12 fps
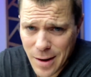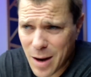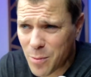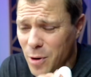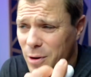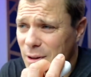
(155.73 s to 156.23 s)

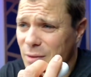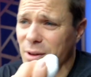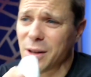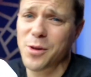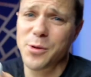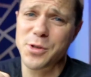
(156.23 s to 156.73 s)
I'm relatively
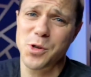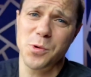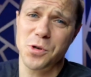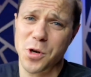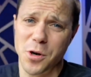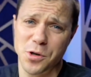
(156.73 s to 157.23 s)
close to
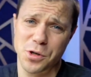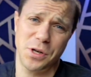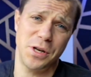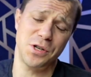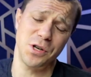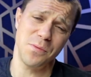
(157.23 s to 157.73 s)
a charge
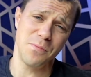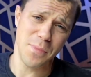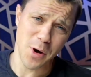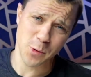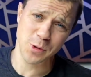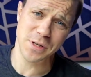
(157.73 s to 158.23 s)
station
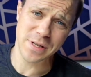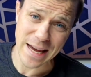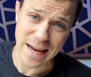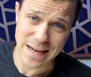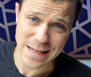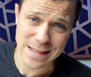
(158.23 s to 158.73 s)
most
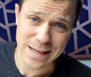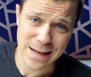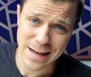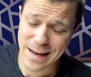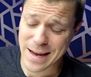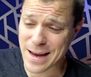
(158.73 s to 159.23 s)
days.
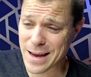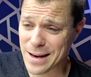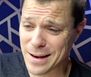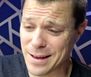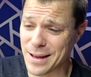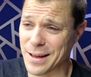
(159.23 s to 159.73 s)

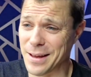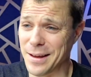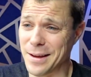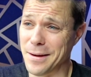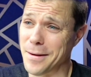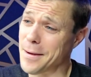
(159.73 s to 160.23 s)
And
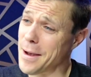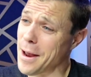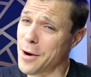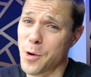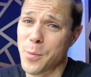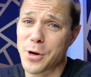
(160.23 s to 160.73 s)
I
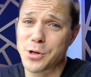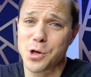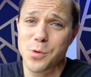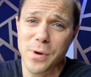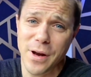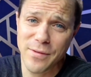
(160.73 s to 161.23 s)
don't know about
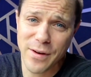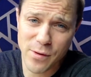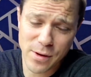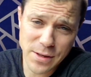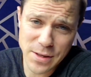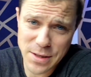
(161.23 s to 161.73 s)
you, but I've
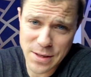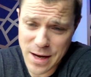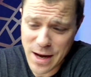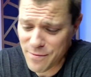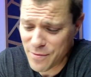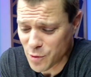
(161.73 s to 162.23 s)
never listened to
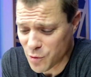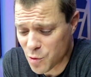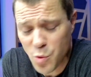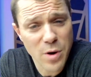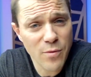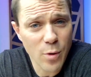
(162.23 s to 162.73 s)
headphones for
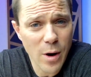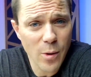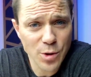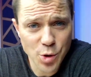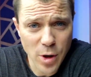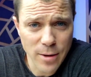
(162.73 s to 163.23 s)
24
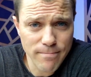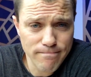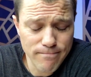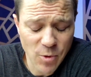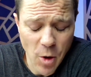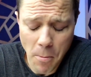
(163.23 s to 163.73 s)
hours straight.
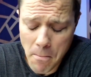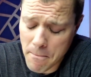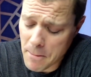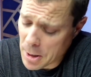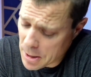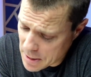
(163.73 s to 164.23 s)
So
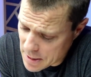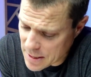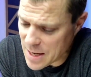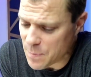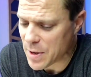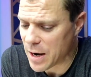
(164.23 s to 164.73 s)

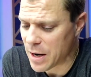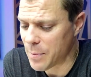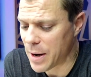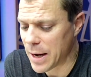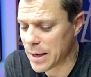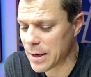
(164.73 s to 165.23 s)
keep that in
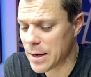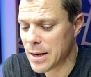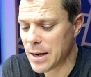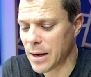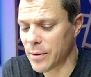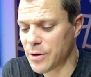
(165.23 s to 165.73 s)
mind,
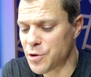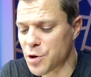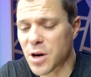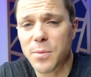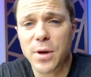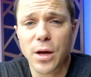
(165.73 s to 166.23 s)
unless you're
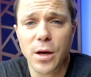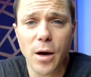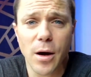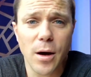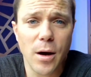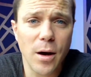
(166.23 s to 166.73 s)
gonna be
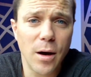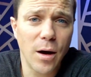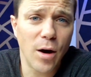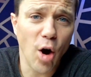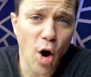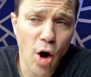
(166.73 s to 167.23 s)

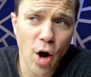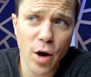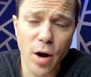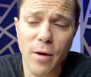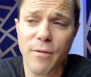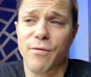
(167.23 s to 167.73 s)

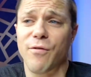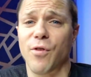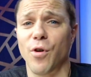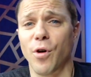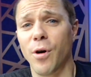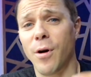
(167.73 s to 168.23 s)
gone
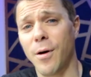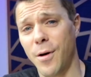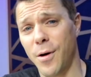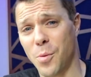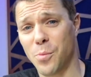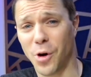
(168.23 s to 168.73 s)
for
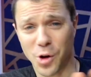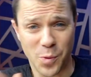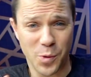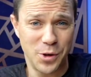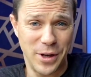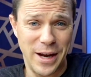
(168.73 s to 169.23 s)

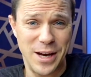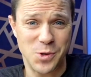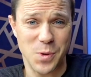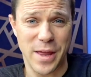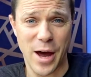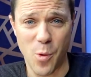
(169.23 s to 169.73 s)
multiple
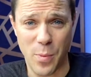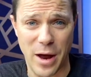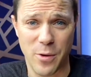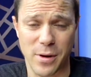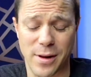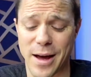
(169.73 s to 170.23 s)
days without
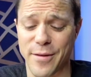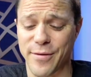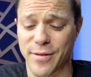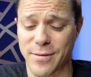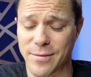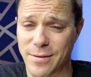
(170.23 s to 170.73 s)
battery
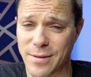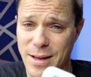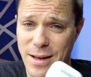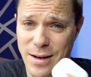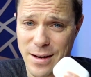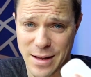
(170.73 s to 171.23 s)
life
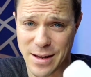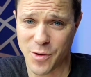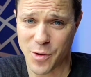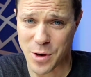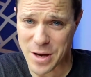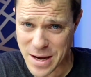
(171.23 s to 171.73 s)
then these
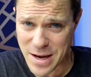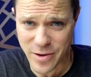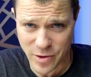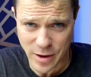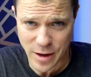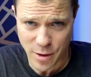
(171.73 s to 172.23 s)
are
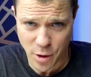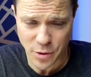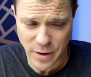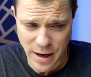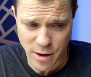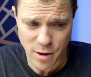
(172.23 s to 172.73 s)
easily an
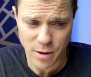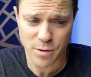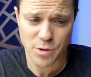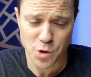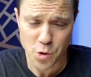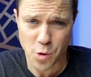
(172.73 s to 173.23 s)
all-dayer,
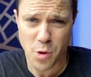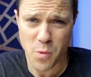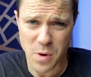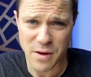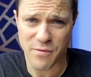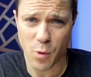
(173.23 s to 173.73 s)
two,
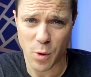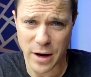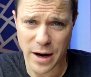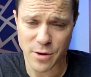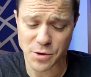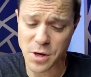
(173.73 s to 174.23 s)
three,
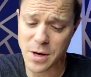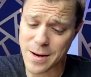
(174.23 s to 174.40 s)
four-dayers.